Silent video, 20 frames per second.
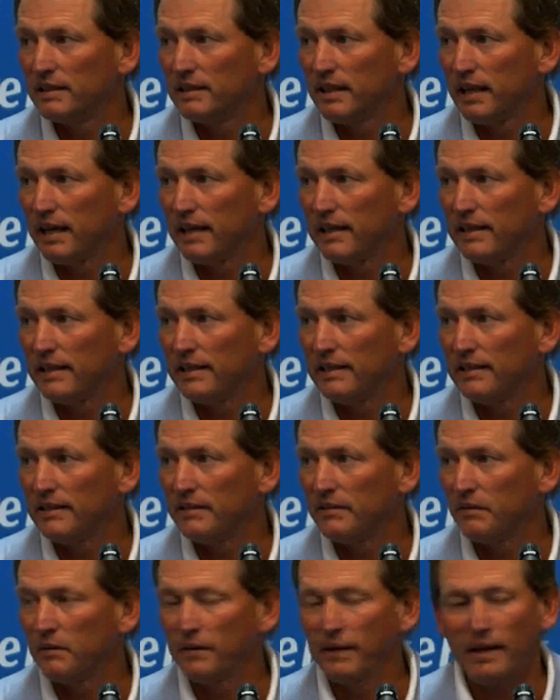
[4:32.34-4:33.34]
90,
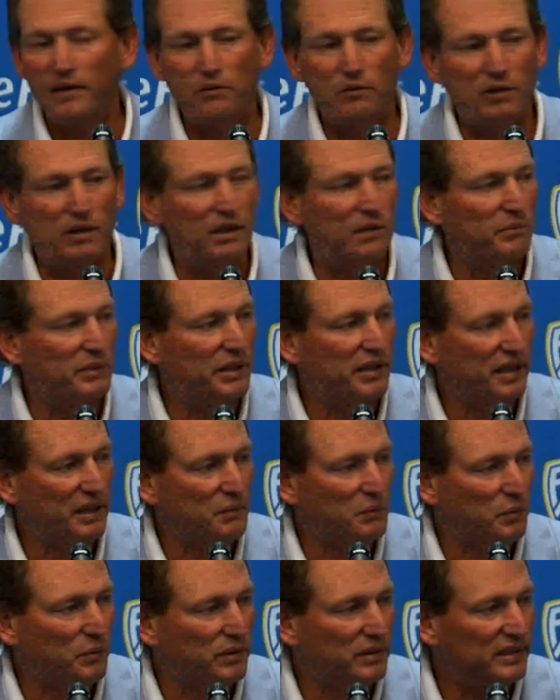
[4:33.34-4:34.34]
where they were going to be the
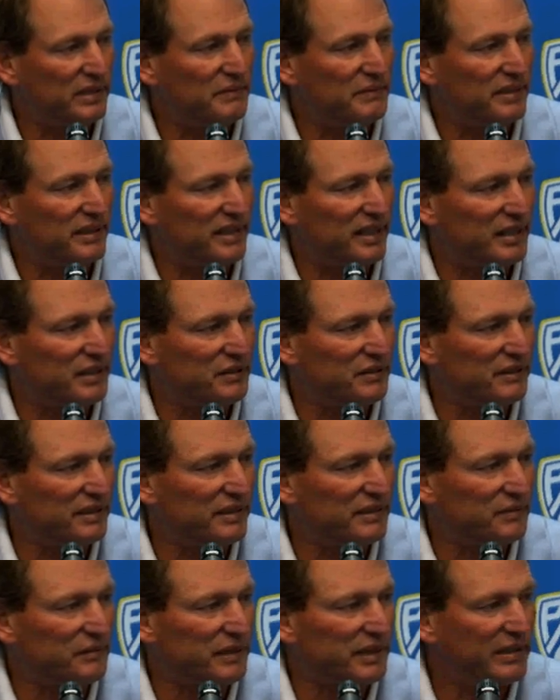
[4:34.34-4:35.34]
number one team in the
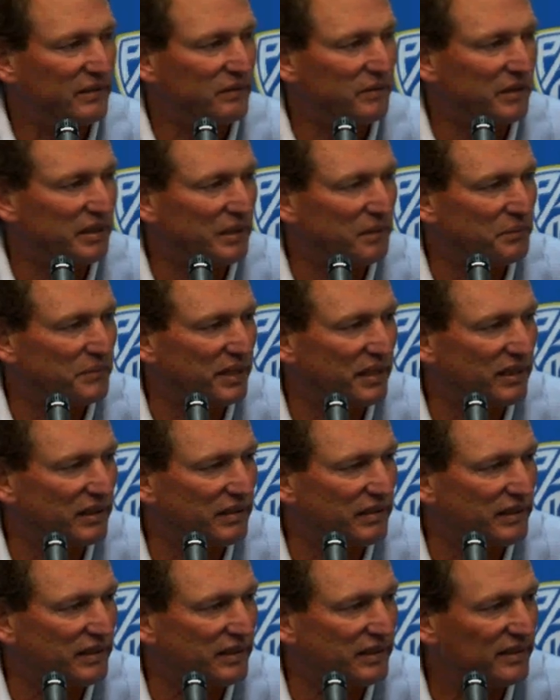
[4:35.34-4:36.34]
country, and we went up
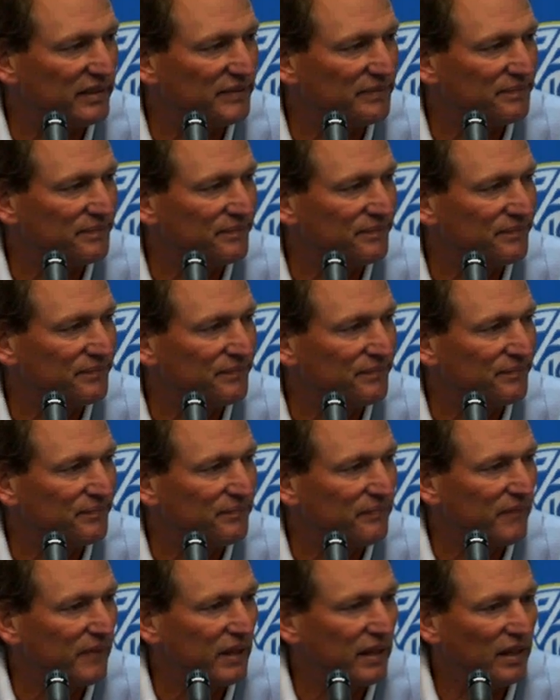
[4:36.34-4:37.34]
there with
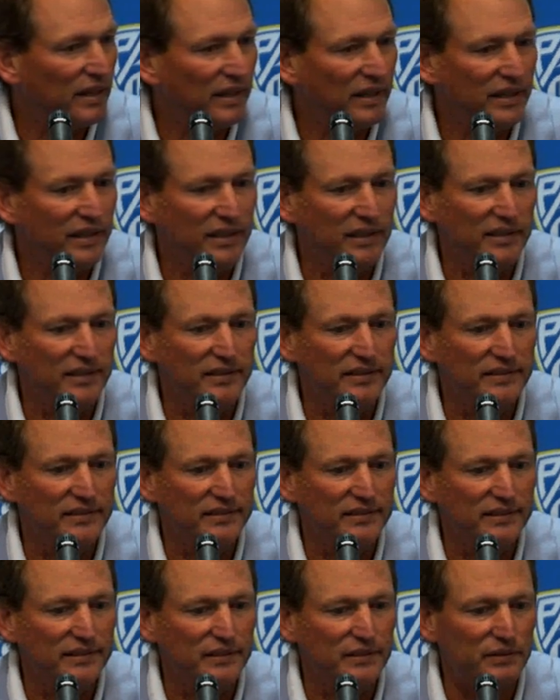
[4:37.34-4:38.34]
I
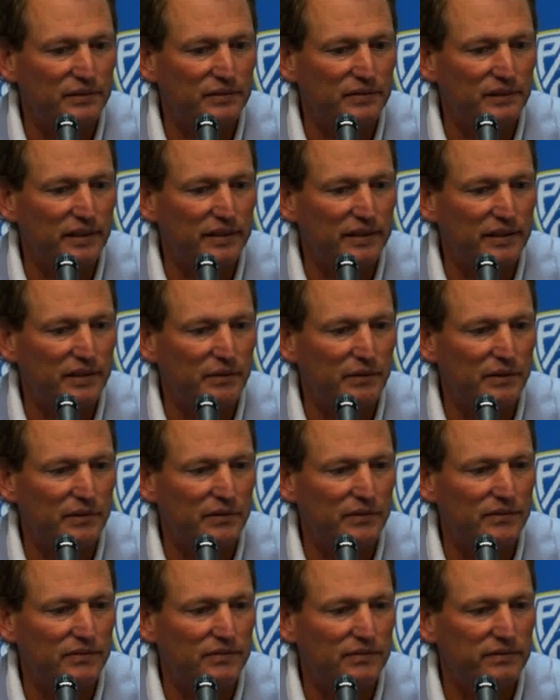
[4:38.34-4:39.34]
think we
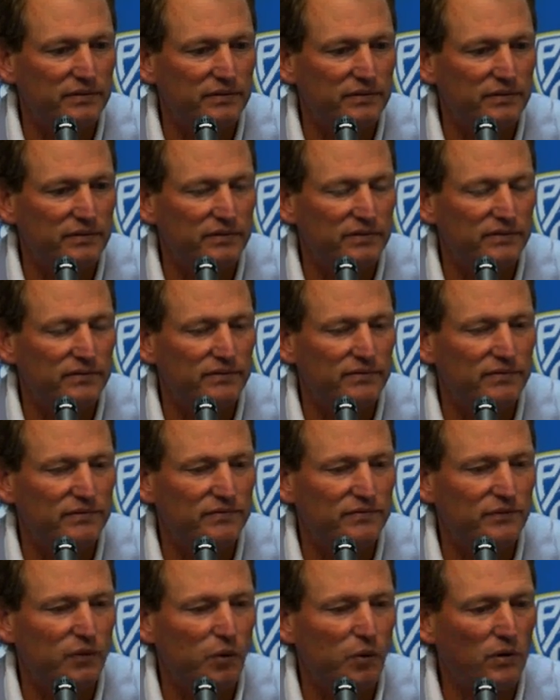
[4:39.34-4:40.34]
were
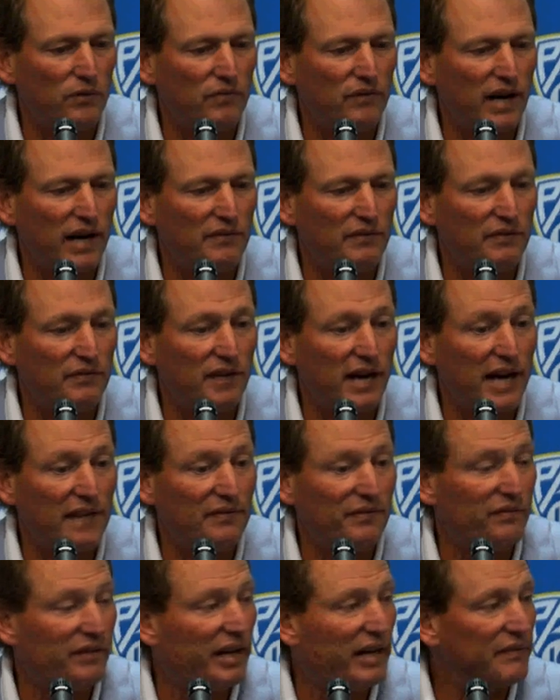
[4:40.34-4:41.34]
4-5 or
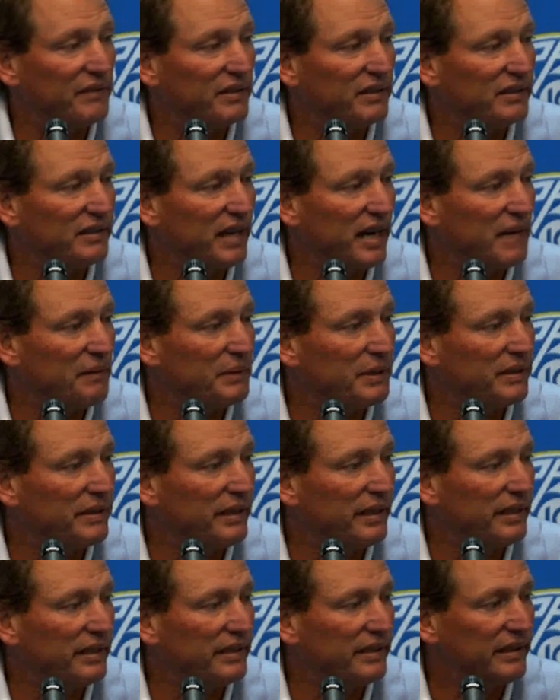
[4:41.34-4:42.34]
5-5 at the time,
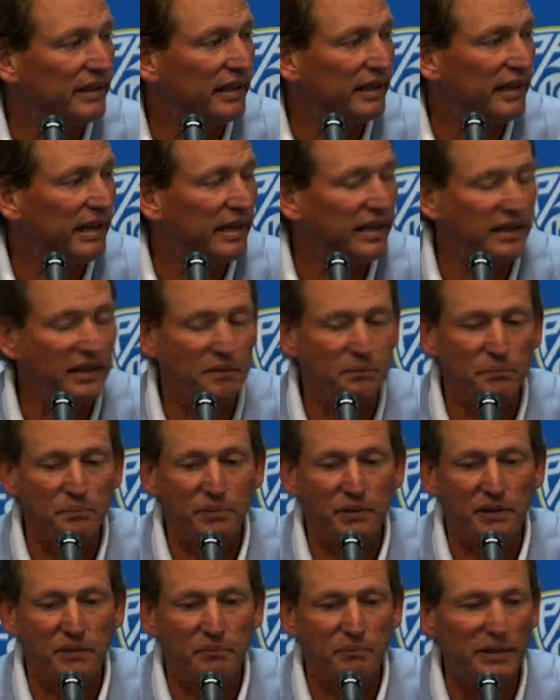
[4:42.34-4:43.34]
and ended
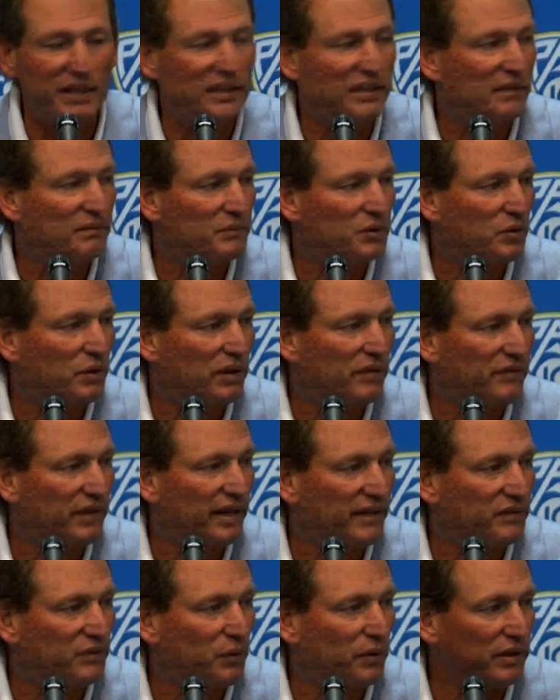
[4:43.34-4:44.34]
up beating them
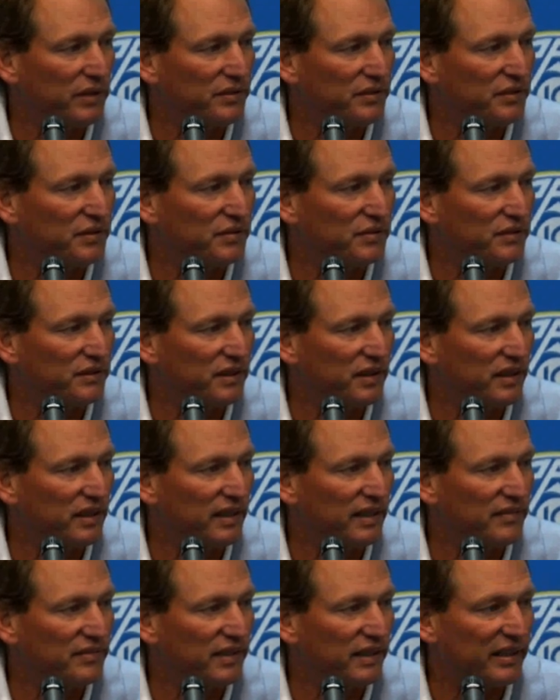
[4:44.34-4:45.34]
25-22 on the
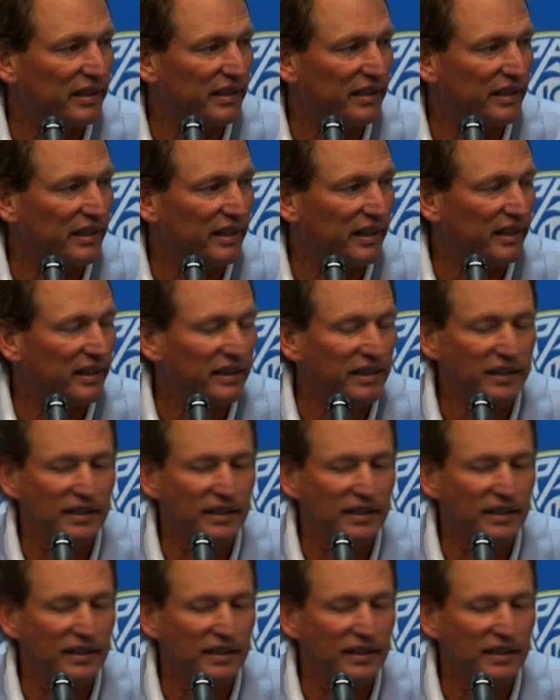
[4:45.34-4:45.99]
last second kick,